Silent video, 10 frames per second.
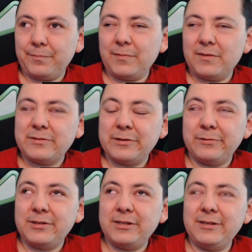
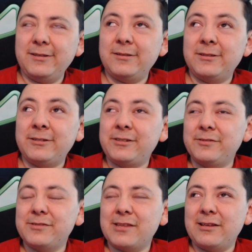so this
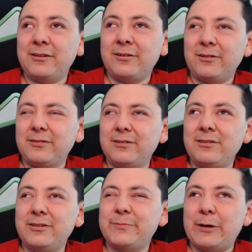shows that your
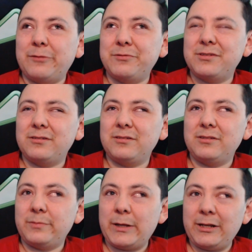spouse,
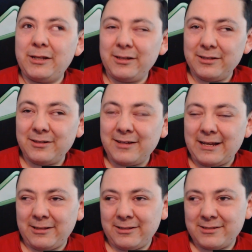depending
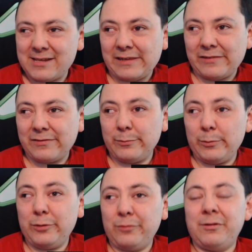again on the state of the
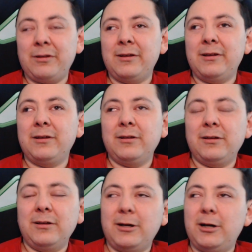moon,
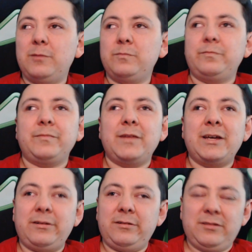
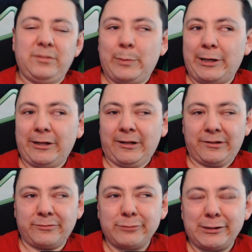and depending
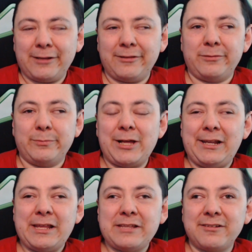on what other
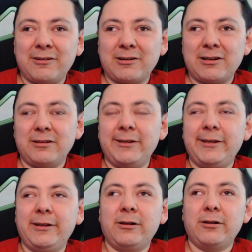planets are
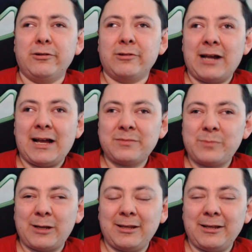here or
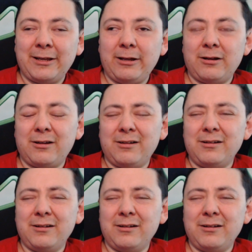aspecting here,